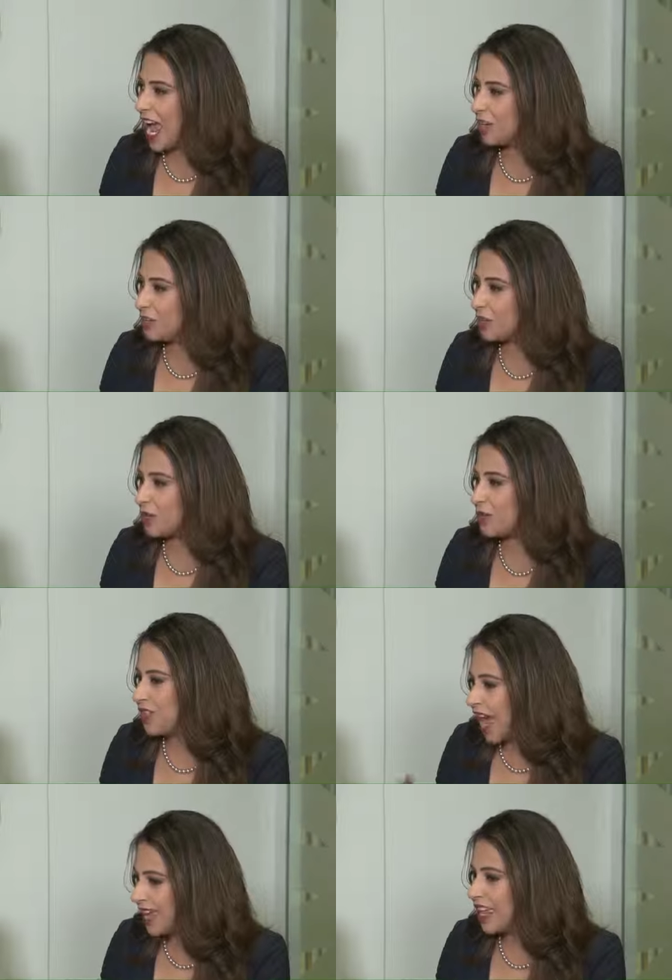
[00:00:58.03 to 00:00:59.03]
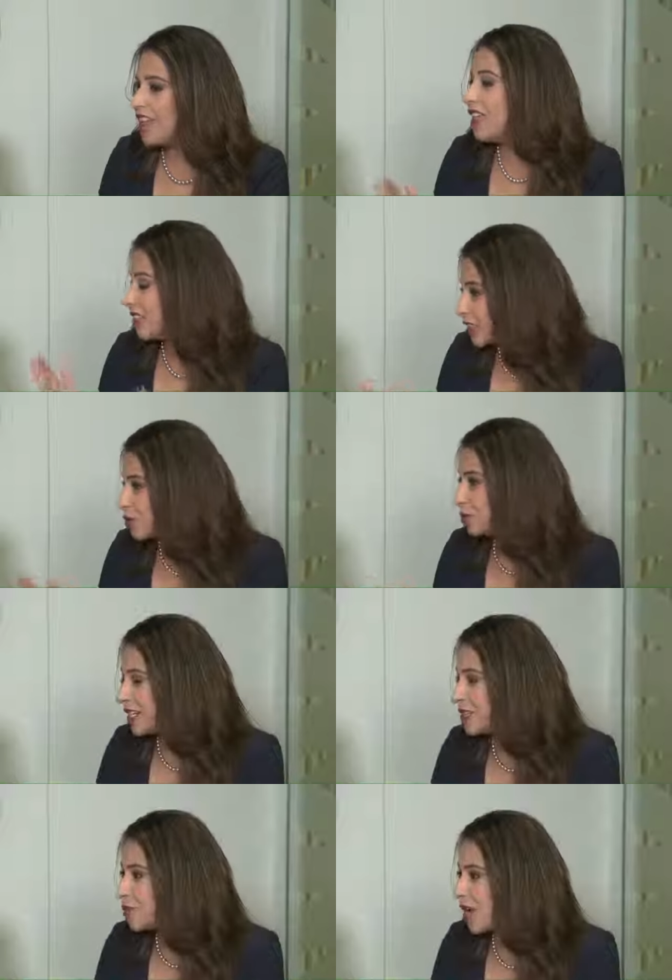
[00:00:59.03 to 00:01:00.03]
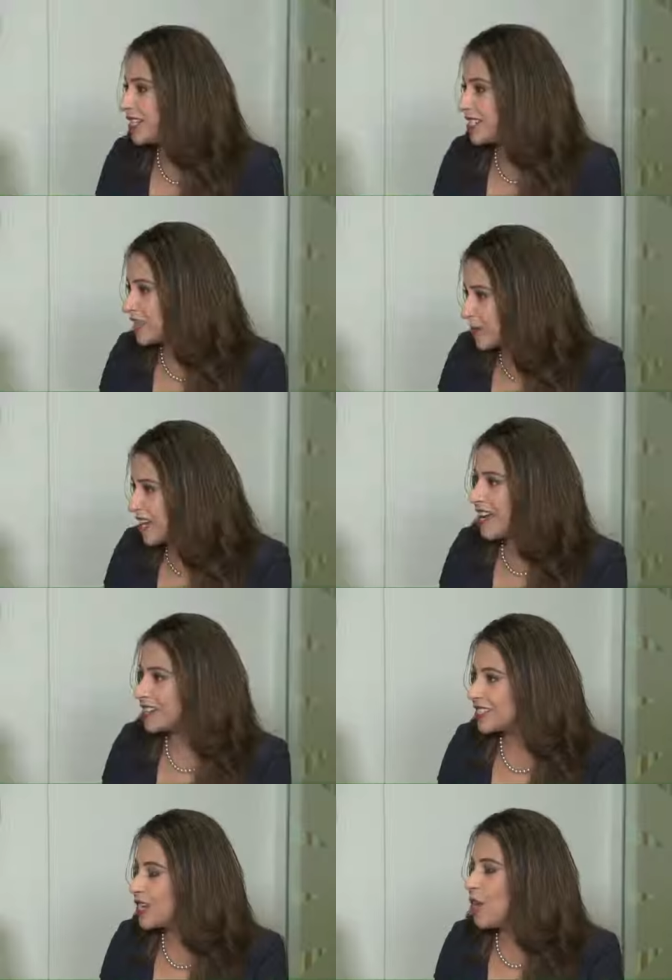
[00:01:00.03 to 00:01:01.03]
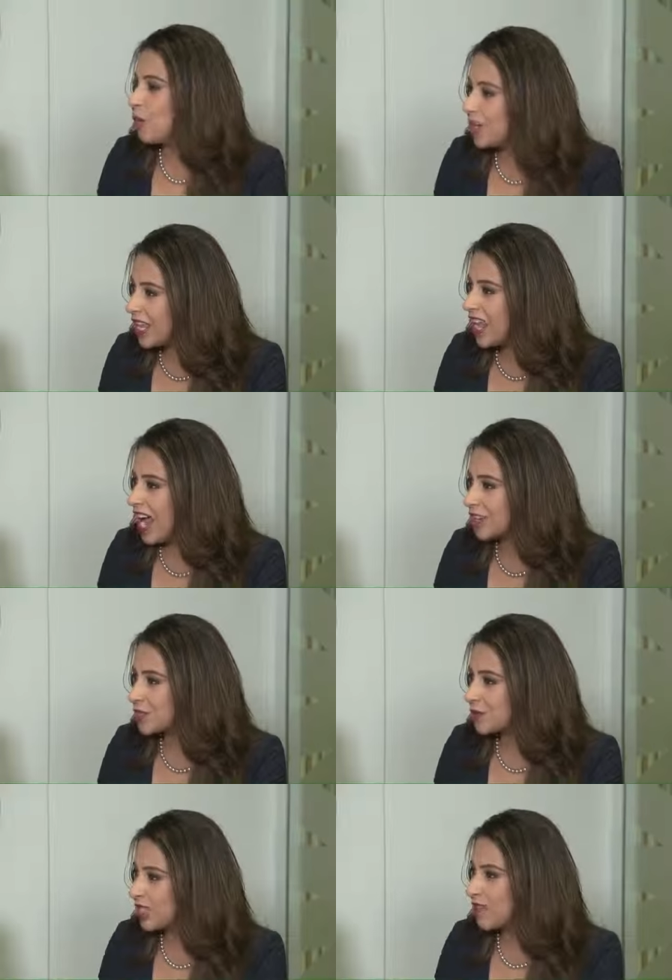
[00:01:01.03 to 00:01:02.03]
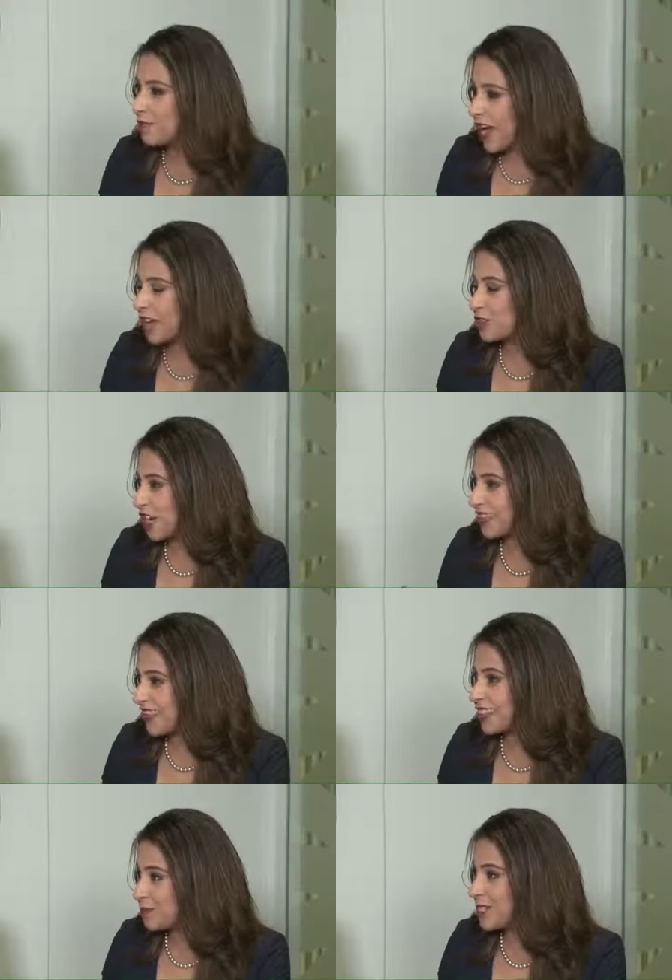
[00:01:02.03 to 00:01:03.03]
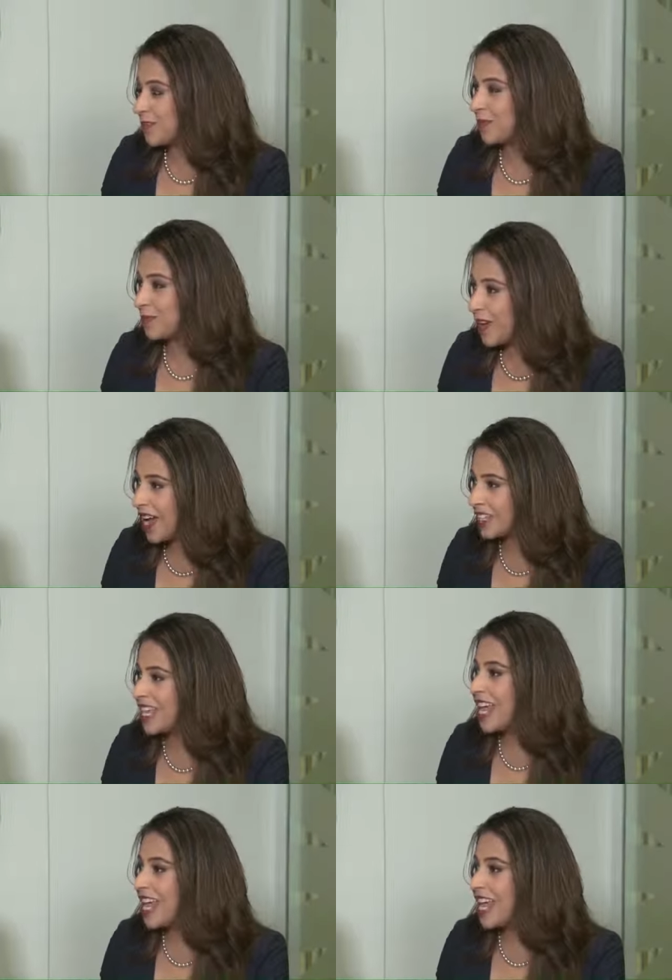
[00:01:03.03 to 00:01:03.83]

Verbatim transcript: And so that that's a reason why C B S, when they actually fact-checked that specific fact,